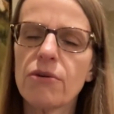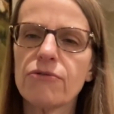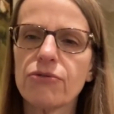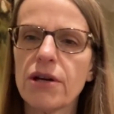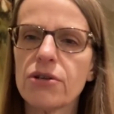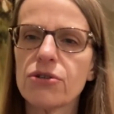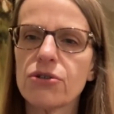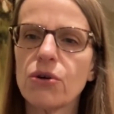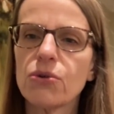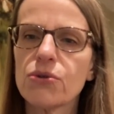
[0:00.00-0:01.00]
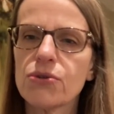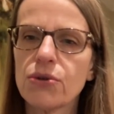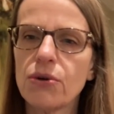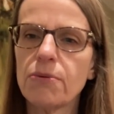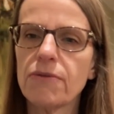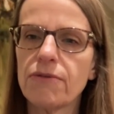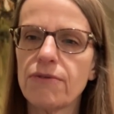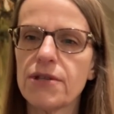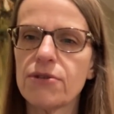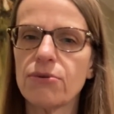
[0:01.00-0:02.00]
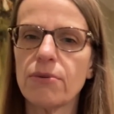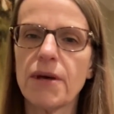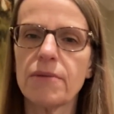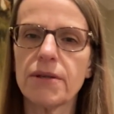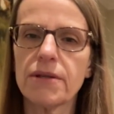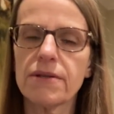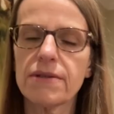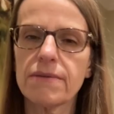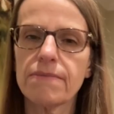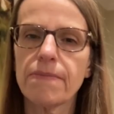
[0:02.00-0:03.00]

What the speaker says: refresh on the scope of the phase two amendments.